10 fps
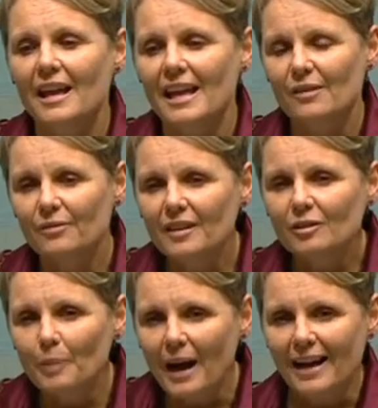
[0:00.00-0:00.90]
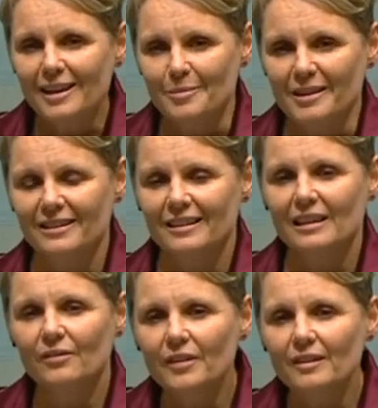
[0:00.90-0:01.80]
If this parliament,
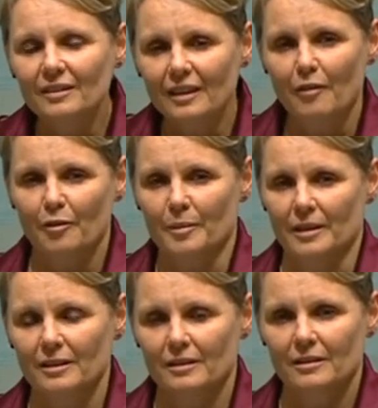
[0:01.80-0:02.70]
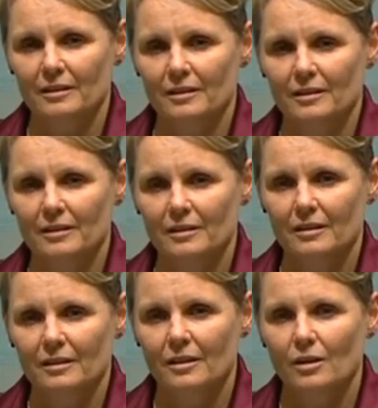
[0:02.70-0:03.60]
if this government
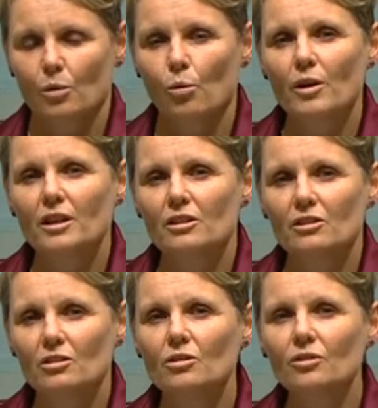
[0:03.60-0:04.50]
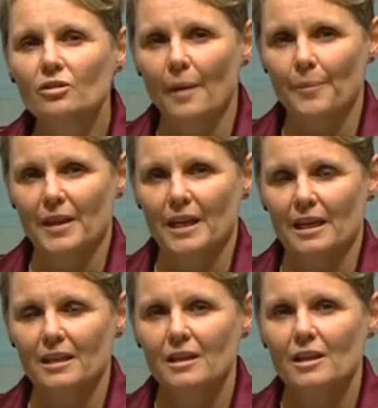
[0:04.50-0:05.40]
wanted to do
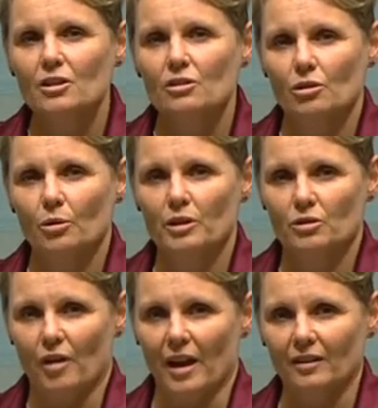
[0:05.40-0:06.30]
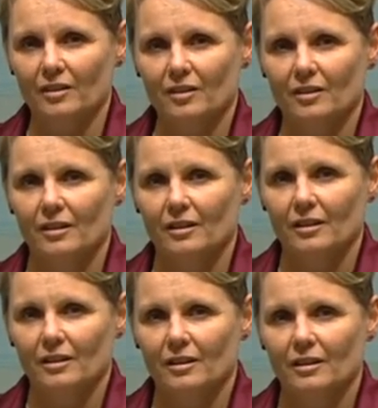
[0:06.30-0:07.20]
something to address
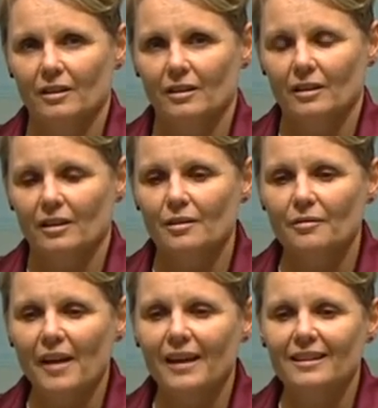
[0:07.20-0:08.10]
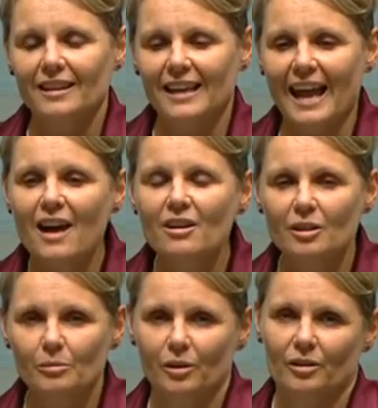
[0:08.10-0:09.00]
the fact that in our
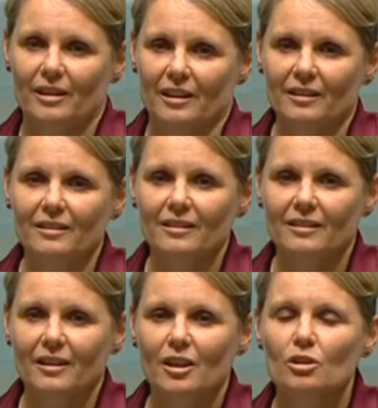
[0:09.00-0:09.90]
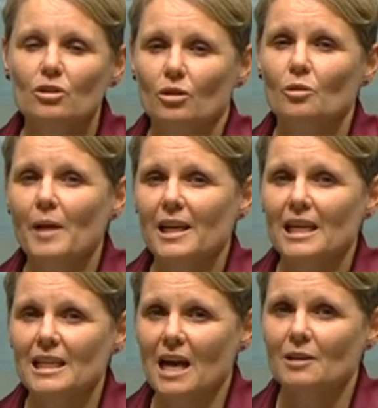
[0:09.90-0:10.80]
communities too many
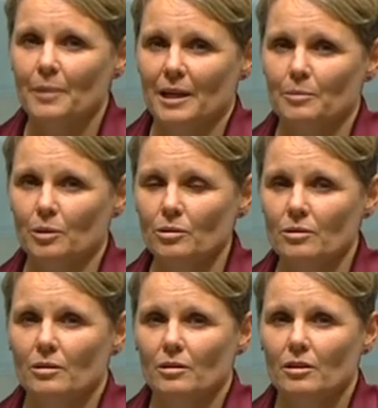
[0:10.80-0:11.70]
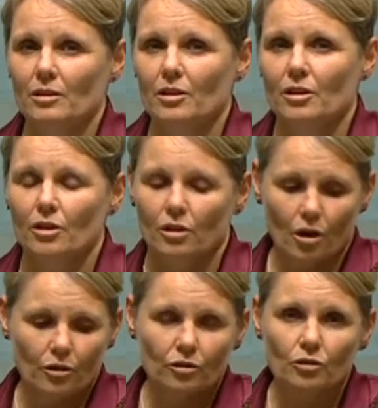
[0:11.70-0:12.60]
young people
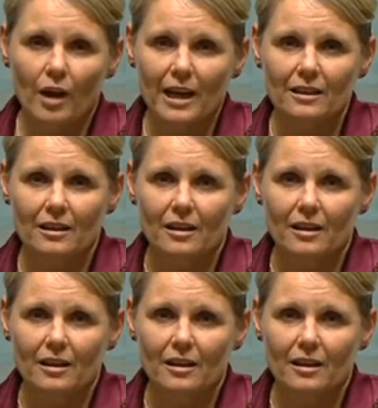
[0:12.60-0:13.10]
go straight